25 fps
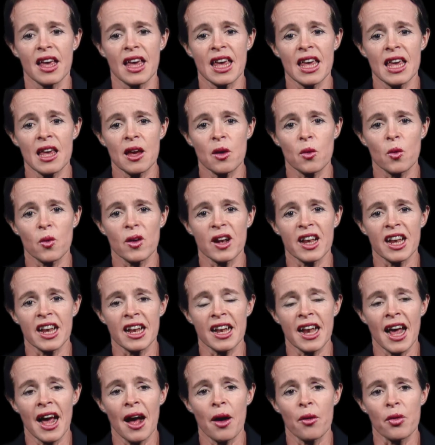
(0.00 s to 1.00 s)
Equally,
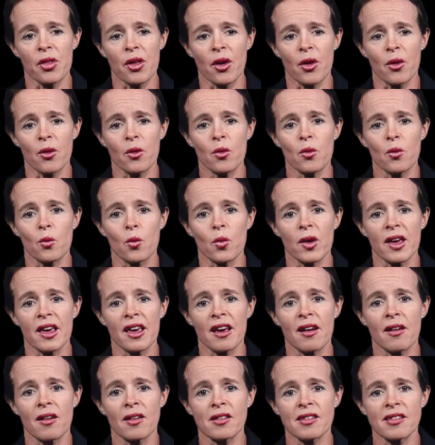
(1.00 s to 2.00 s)
now though,
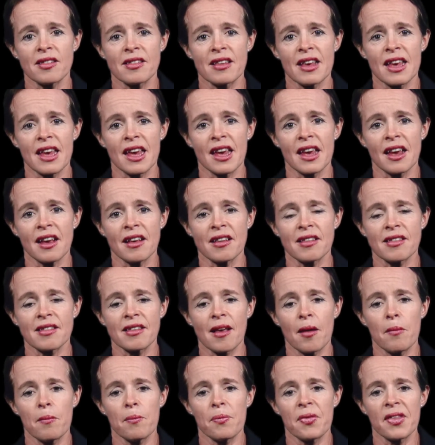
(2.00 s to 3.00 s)
we are seeing
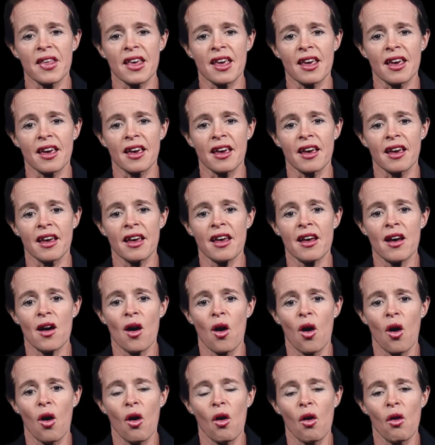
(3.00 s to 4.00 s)
something
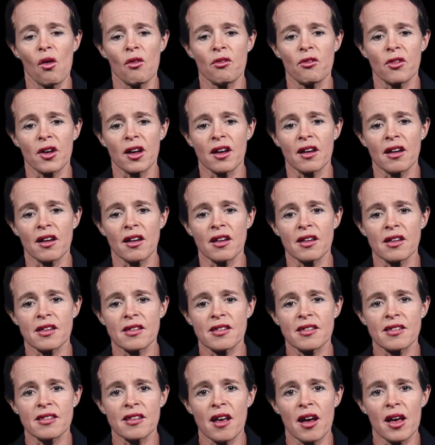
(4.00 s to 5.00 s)
of a, a
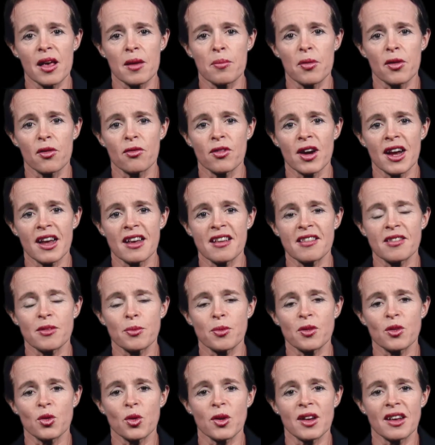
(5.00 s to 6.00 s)
cyber race
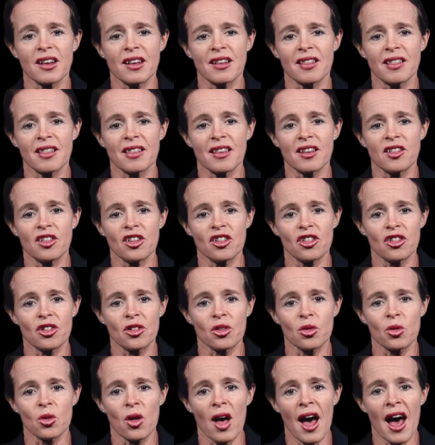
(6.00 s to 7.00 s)
between the
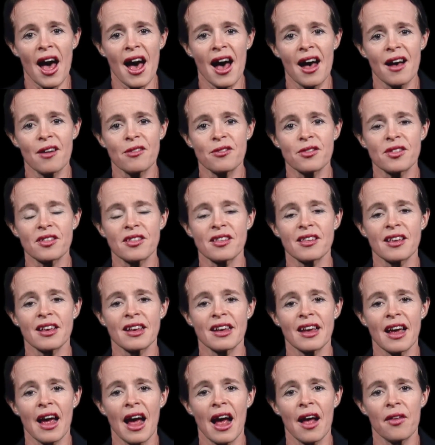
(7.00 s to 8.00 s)
digital haves
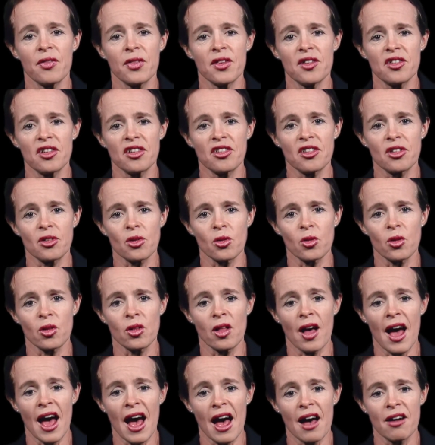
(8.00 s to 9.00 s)
and the
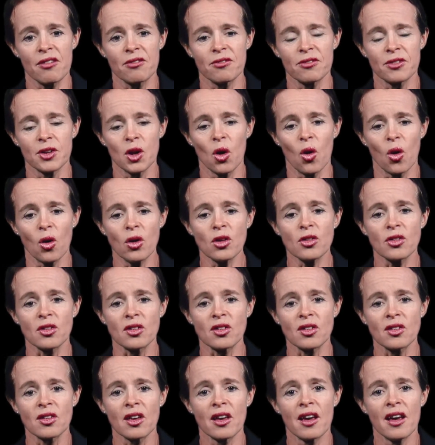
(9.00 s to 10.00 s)
digital
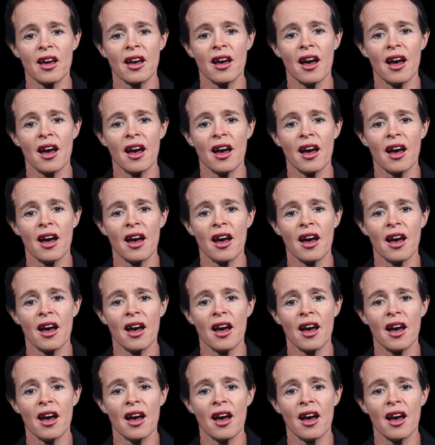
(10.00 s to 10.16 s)
have-nots.